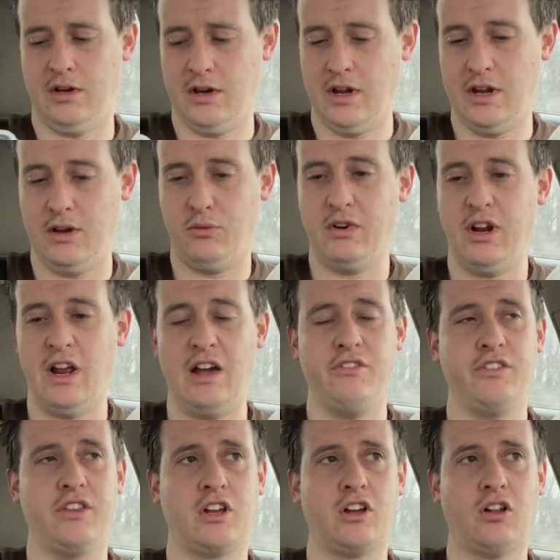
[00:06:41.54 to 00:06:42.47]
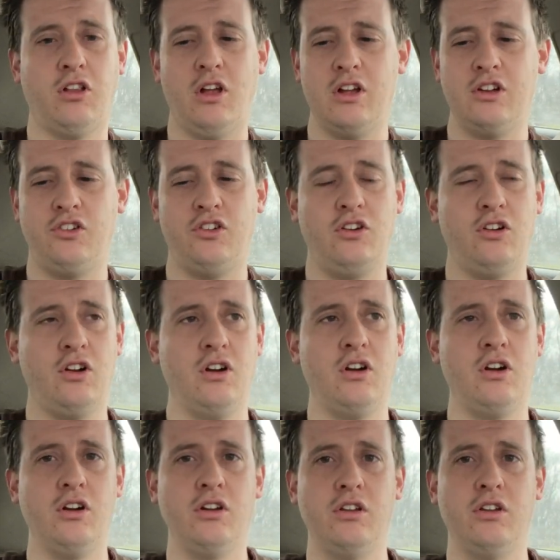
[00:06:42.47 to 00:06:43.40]
And we'd have the clutch
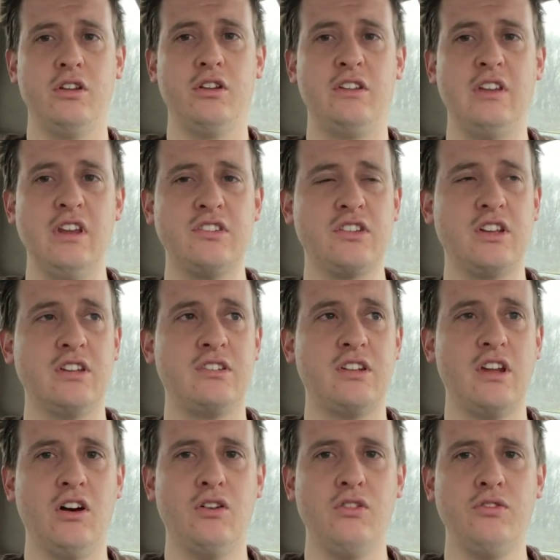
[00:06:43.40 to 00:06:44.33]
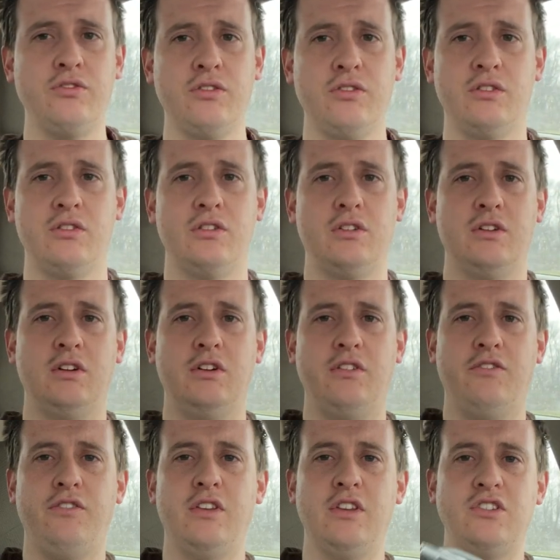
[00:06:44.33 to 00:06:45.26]
disc itself.
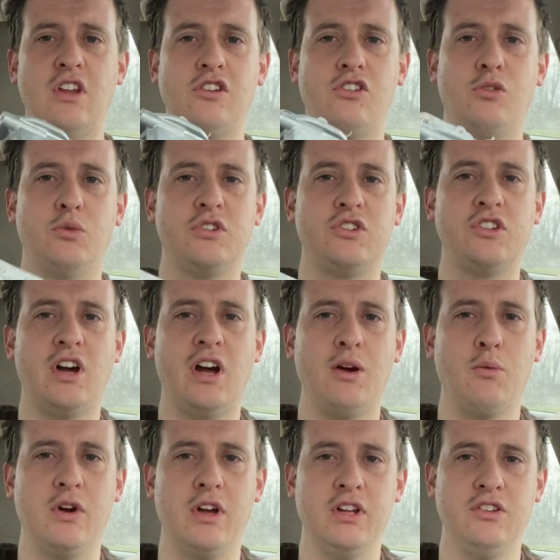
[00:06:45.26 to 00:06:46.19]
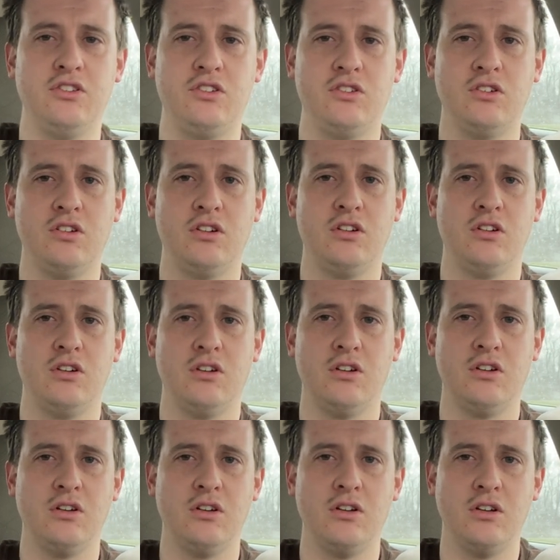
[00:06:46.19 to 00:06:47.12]
If this engine was sideways,
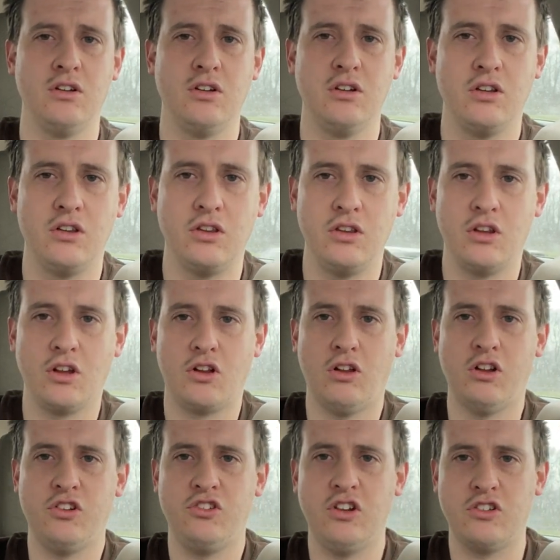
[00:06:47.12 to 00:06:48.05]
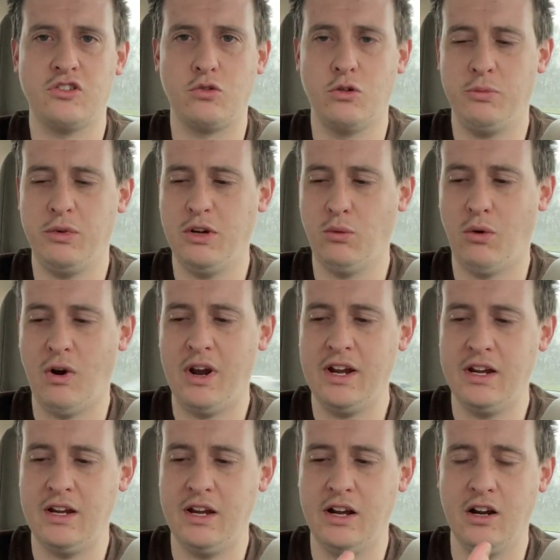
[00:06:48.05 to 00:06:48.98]
the clutch disc would be
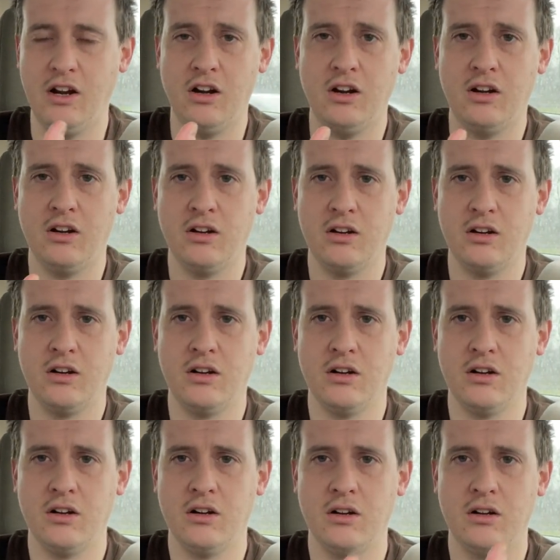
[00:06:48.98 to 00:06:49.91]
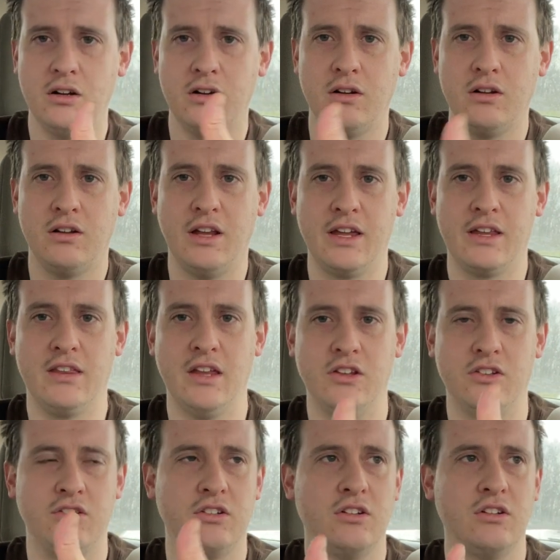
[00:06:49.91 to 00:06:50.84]
right here, like
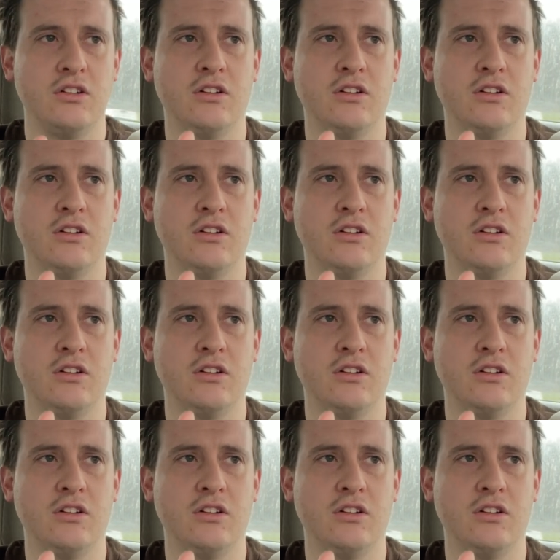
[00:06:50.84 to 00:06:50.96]
this.